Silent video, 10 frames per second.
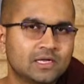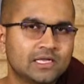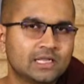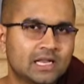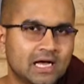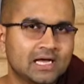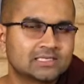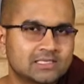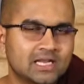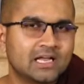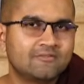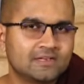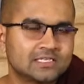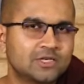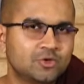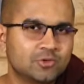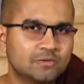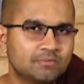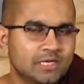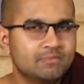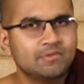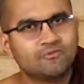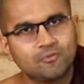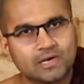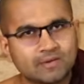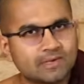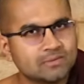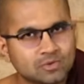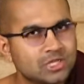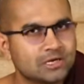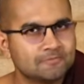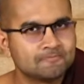in the last life as a human being before becoming a Buddha.